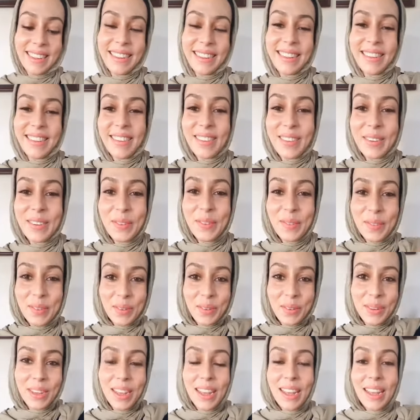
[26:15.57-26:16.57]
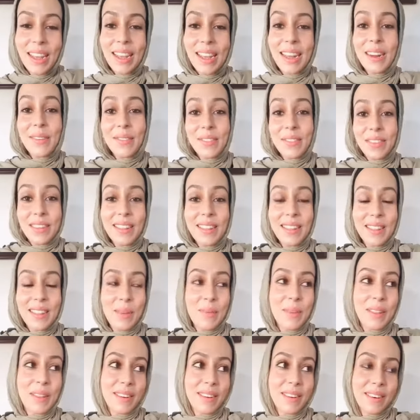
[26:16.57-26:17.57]
So and I've seen
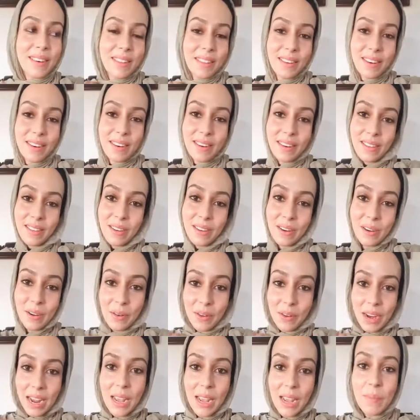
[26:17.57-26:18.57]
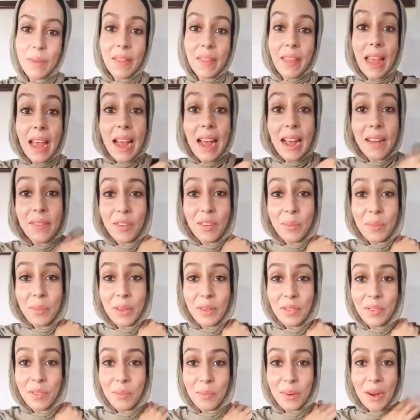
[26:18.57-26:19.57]
them, and they're great, but they have to be
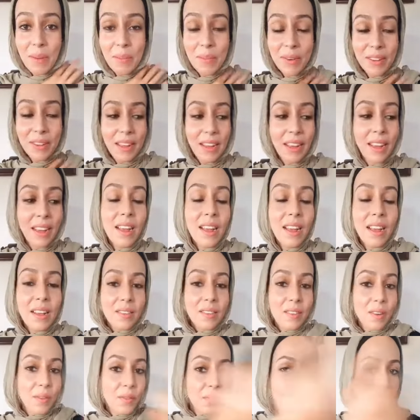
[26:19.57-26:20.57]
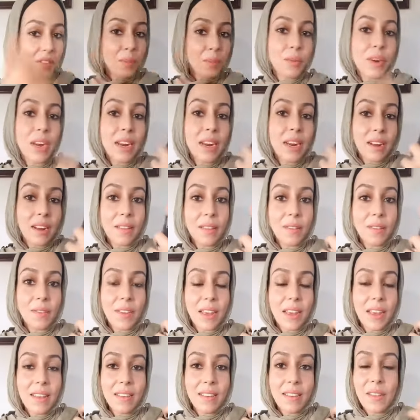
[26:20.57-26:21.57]
used properly. So if they're sprayed on the
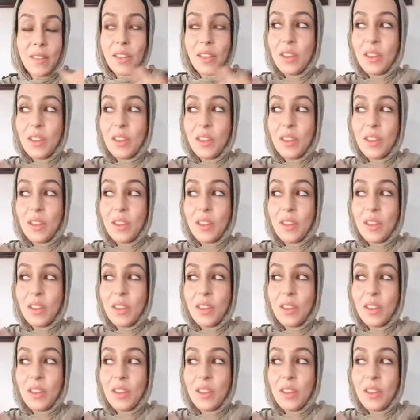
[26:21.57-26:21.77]
face and then